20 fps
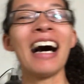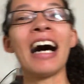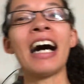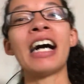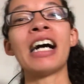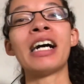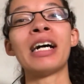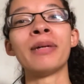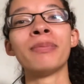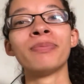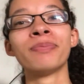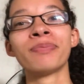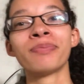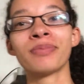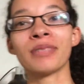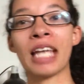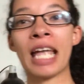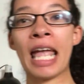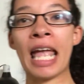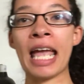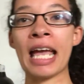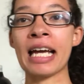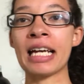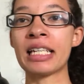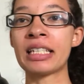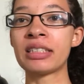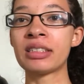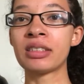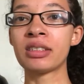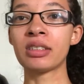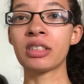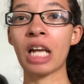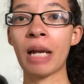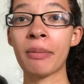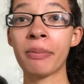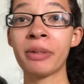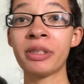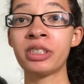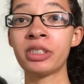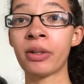And I'm
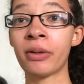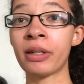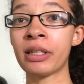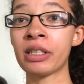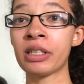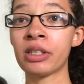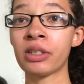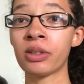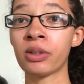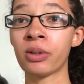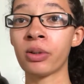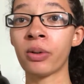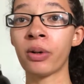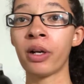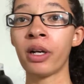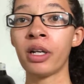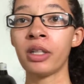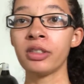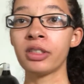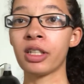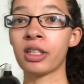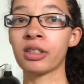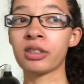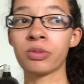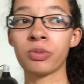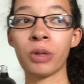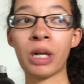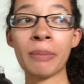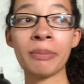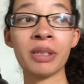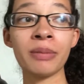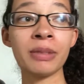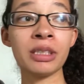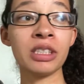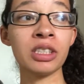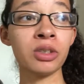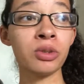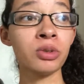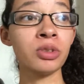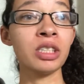gonna be showing you just what I'm gonna be
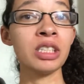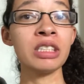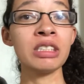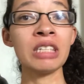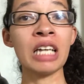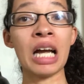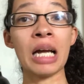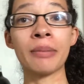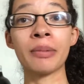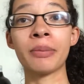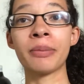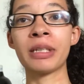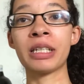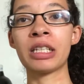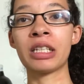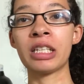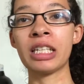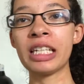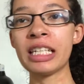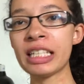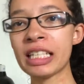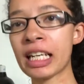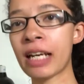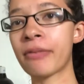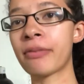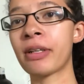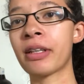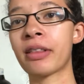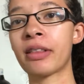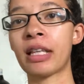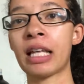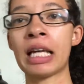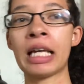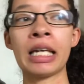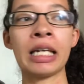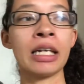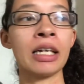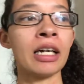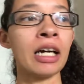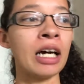using, how I'm gonna be cleaning
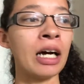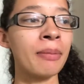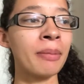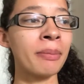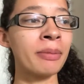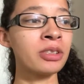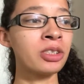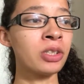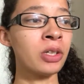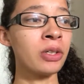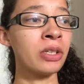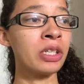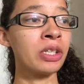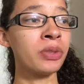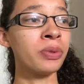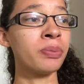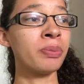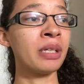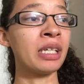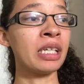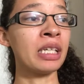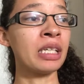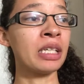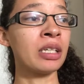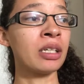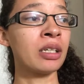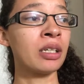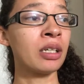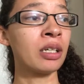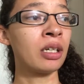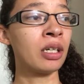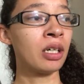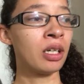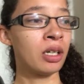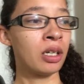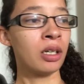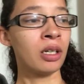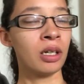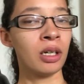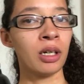everything. I'm gonna show you me
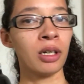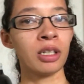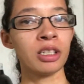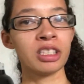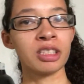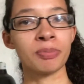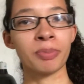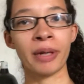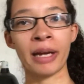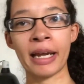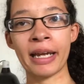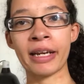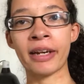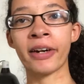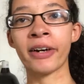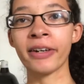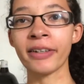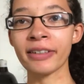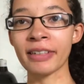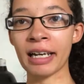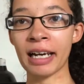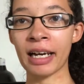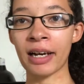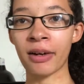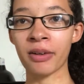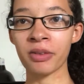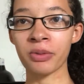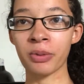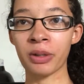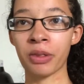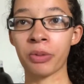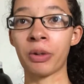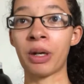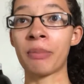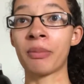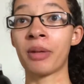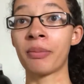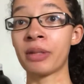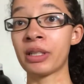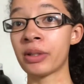spraying her down with what
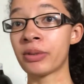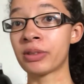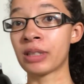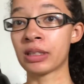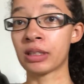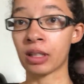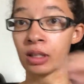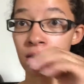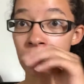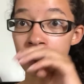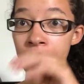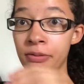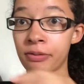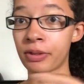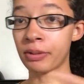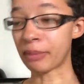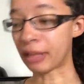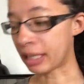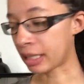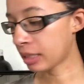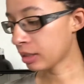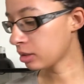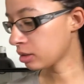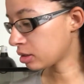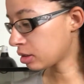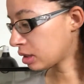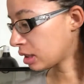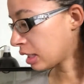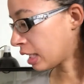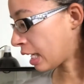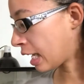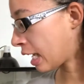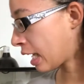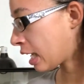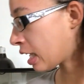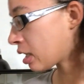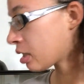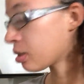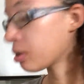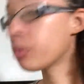I'm gonna be using to clean for mites,
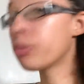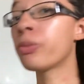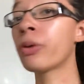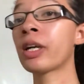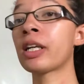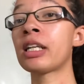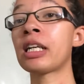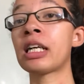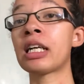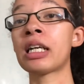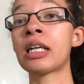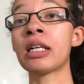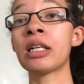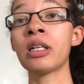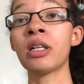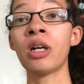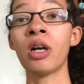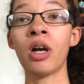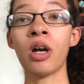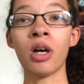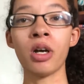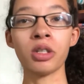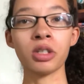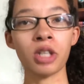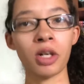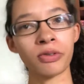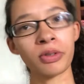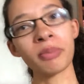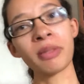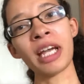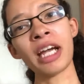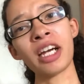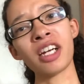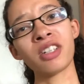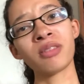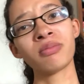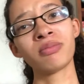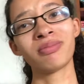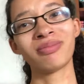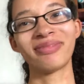and we're gonna go from
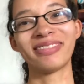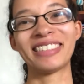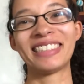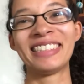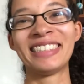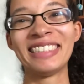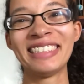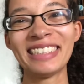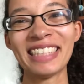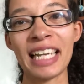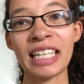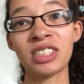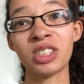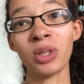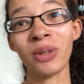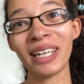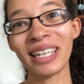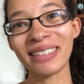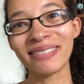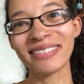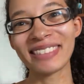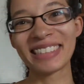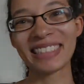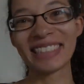there. Enjoy.